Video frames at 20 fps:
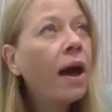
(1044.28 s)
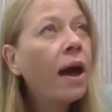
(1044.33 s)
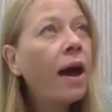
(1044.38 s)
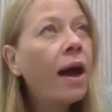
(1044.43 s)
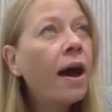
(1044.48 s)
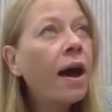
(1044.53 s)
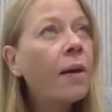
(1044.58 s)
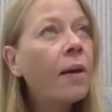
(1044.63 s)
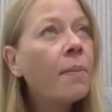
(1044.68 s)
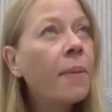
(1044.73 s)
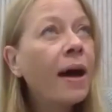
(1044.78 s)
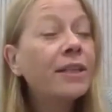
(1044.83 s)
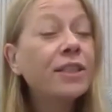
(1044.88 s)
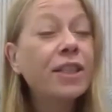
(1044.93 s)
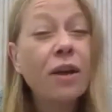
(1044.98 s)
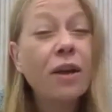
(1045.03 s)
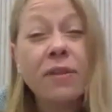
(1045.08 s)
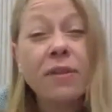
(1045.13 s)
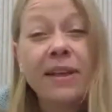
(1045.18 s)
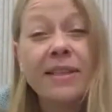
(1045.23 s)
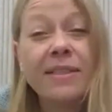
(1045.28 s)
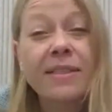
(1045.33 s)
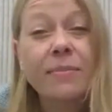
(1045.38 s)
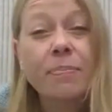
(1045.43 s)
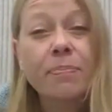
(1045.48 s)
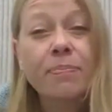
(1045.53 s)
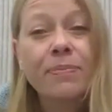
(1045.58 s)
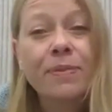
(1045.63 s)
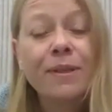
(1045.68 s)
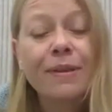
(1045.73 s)
I don't think
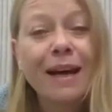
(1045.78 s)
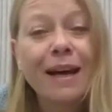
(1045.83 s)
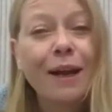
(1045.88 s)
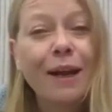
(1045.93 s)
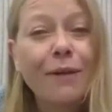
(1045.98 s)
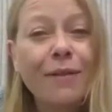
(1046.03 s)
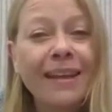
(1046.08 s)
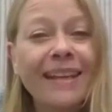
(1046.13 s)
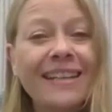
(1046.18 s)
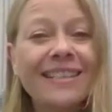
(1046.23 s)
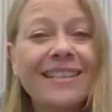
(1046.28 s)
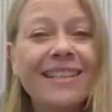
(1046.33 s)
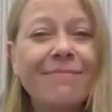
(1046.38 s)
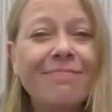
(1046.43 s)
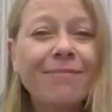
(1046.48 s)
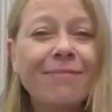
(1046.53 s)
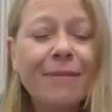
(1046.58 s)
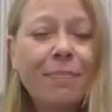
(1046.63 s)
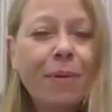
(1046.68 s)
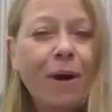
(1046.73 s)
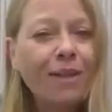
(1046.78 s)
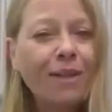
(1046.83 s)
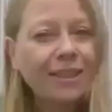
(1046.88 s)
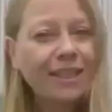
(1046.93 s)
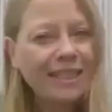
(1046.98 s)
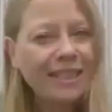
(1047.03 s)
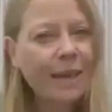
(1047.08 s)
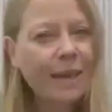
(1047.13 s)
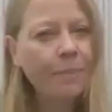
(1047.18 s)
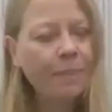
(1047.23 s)
it's the
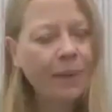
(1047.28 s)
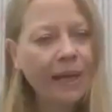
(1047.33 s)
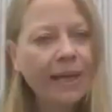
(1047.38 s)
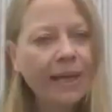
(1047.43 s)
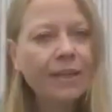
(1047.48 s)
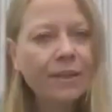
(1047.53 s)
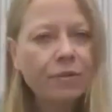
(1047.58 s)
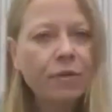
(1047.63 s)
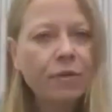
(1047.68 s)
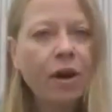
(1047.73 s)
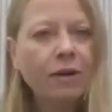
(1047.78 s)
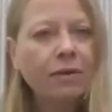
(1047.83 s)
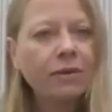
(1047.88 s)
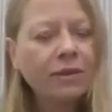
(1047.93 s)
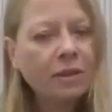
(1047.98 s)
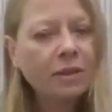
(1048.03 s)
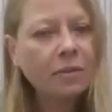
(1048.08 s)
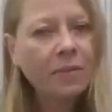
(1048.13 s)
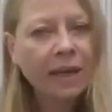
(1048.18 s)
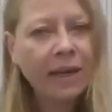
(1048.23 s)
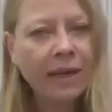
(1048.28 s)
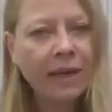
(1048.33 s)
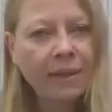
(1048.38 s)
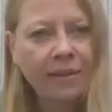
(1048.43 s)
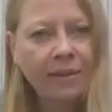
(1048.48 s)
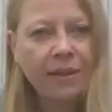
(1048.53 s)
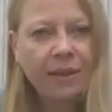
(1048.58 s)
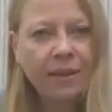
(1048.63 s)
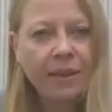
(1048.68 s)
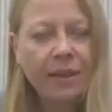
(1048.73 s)
party's MP's role to be
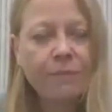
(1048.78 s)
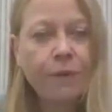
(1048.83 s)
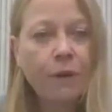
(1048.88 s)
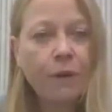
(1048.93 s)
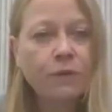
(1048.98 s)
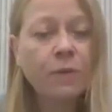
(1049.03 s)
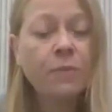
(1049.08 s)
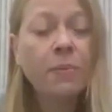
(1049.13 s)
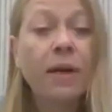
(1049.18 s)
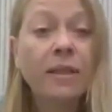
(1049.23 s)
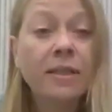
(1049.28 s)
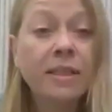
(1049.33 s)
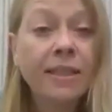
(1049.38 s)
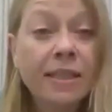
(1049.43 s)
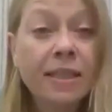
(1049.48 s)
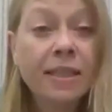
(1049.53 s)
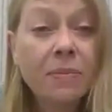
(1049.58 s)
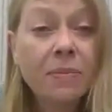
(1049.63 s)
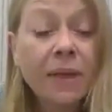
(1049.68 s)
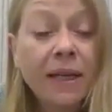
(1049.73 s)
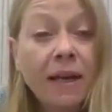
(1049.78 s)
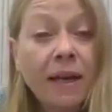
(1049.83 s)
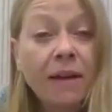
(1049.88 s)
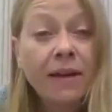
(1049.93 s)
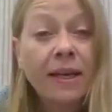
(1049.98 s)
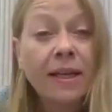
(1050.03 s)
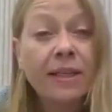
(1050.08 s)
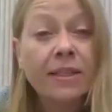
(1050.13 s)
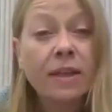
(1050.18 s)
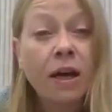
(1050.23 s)
involved in party discipline. I
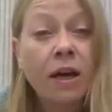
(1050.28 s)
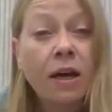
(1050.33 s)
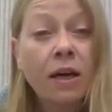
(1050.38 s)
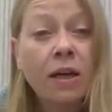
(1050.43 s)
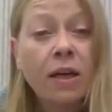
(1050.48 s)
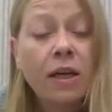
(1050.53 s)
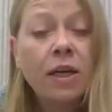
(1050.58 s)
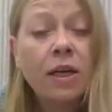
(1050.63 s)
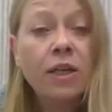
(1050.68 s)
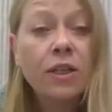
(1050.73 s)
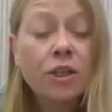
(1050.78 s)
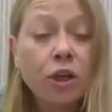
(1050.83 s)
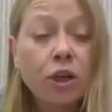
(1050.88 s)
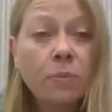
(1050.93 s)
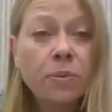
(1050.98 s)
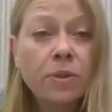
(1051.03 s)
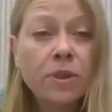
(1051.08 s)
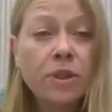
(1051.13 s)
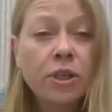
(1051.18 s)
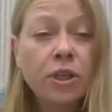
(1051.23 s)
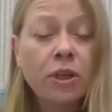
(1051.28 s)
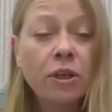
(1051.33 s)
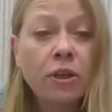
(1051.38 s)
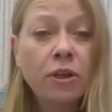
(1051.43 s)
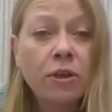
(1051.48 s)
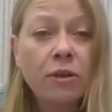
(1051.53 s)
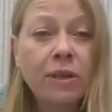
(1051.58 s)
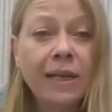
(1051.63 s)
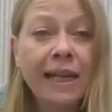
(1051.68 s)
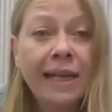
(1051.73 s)
think it's our job
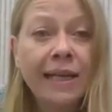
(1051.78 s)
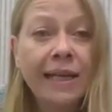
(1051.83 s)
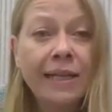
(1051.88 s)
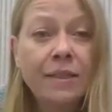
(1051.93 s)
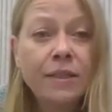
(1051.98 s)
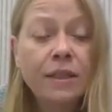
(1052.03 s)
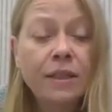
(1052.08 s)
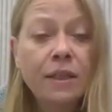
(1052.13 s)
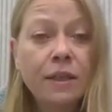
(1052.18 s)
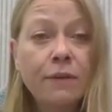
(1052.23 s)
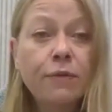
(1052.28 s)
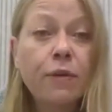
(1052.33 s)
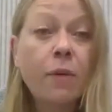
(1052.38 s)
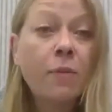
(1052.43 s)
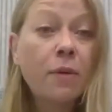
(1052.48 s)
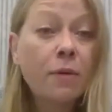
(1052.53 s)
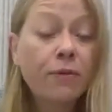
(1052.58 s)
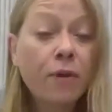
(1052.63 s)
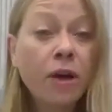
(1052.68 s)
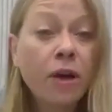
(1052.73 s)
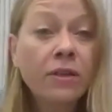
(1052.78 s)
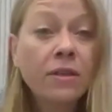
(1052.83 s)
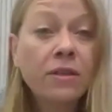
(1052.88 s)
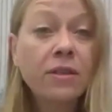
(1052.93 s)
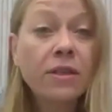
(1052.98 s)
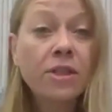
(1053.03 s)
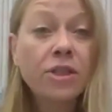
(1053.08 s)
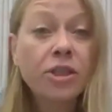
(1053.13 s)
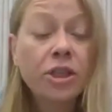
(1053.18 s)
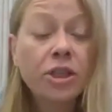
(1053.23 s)
to lead from the front,
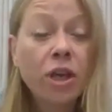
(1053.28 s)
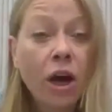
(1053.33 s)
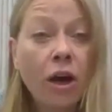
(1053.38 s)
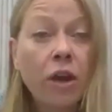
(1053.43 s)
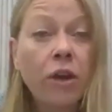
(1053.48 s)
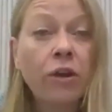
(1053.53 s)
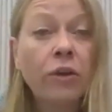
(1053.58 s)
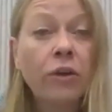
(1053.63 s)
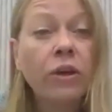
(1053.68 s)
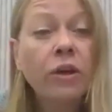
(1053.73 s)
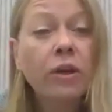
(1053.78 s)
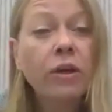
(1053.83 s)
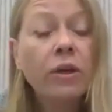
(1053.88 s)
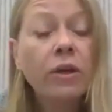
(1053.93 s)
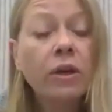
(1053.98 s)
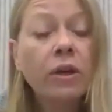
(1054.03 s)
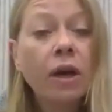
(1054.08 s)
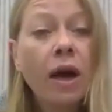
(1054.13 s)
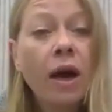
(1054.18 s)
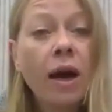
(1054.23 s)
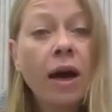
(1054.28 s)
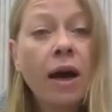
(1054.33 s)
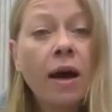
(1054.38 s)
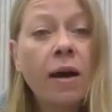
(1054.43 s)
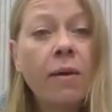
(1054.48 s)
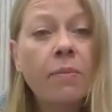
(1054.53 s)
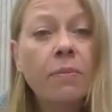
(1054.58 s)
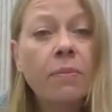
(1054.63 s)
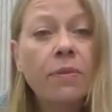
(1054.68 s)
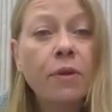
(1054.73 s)
to show
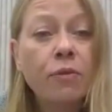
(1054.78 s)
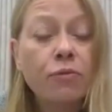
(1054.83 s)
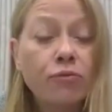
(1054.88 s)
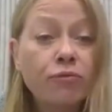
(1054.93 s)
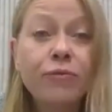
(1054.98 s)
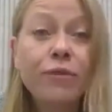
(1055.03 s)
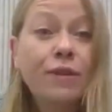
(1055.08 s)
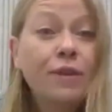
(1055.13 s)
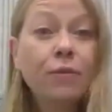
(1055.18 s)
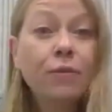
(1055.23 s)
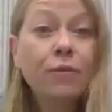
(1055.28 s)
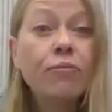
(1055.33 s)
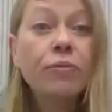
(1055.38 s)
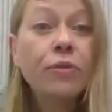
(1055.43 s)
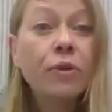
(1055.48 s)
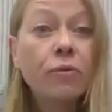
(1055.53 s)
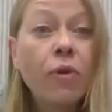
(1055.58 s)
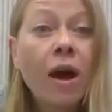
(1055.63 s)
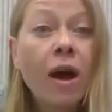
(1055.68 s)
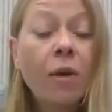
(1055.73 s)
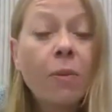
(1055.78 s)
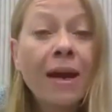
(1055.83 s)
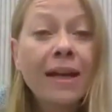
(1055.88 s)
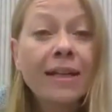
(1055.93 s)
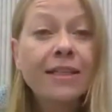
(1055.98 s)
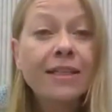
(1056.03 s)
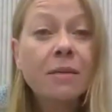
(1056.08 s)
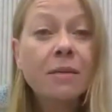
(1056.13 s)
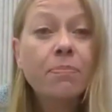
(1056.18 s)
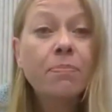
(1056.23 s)
the right way
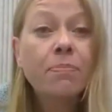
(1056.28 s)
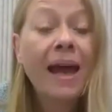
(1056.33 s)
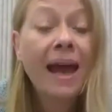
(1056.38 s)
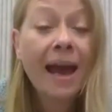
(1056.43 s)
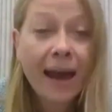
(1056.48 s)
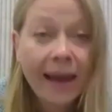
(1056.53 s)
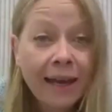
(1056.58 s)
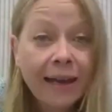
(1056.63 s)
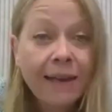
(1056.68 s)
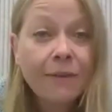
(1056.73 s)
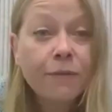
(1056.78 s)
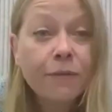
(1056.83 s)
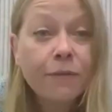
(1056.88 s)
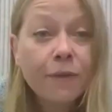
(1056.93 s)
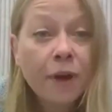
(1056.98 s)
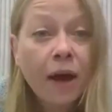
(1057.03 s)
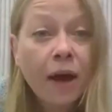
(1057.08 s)
to behave.